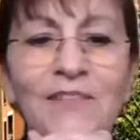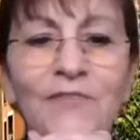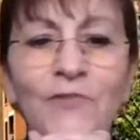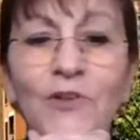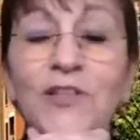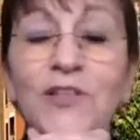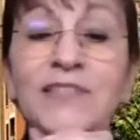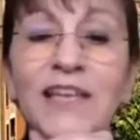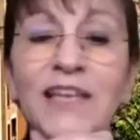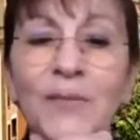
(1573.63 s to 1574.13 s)

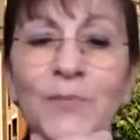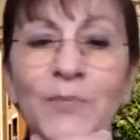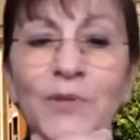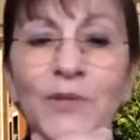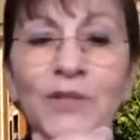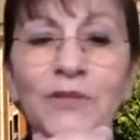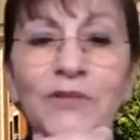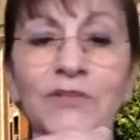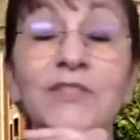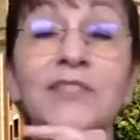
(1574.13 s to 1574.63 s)
For
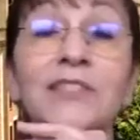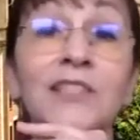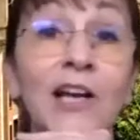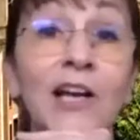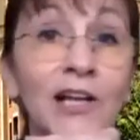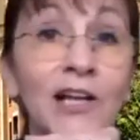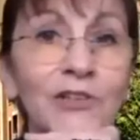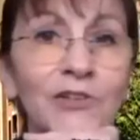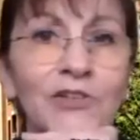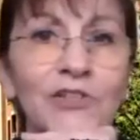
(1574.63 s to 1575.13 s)
example,
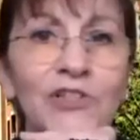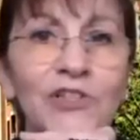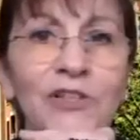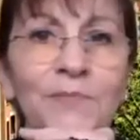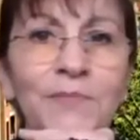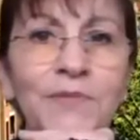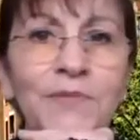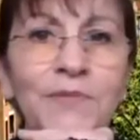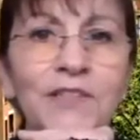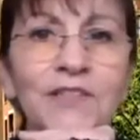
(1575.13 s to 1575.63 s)

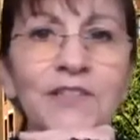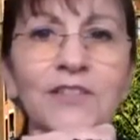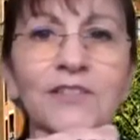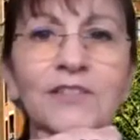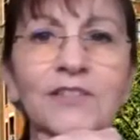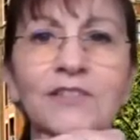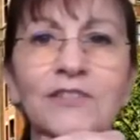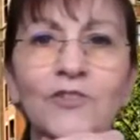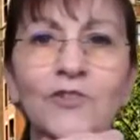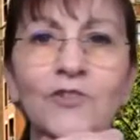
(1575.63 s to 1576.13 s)
scholarship,
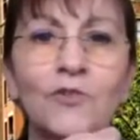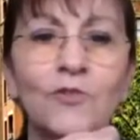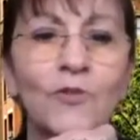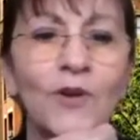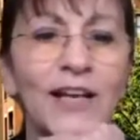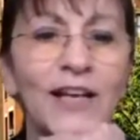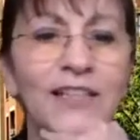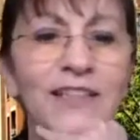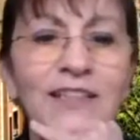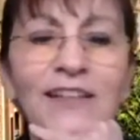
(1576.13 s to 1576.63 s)

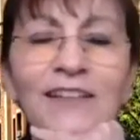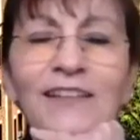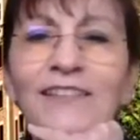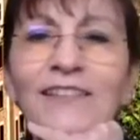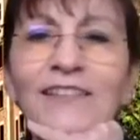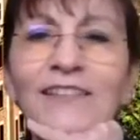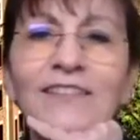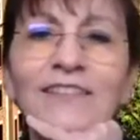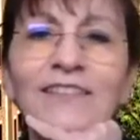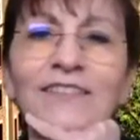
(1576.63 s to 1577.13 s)

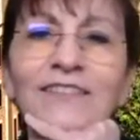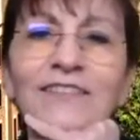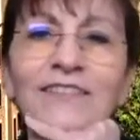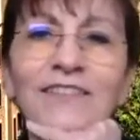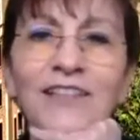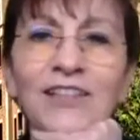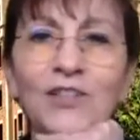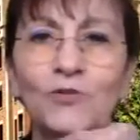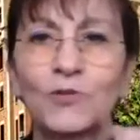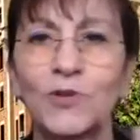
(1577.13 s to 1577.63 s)
writing,
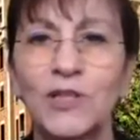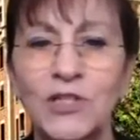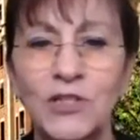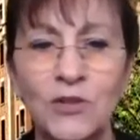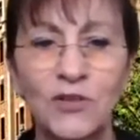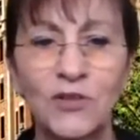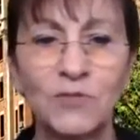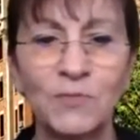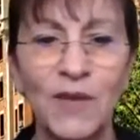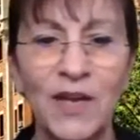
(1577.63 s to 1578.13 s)
and
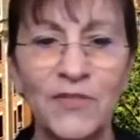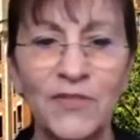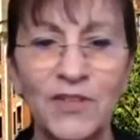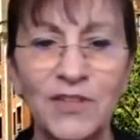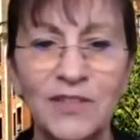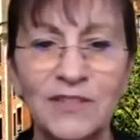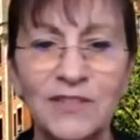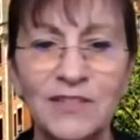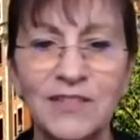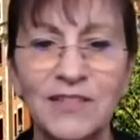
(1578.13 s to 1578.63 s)
research
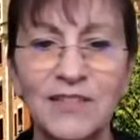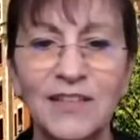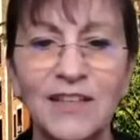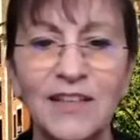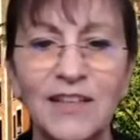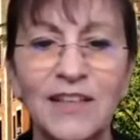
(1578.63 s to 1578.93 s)
methods.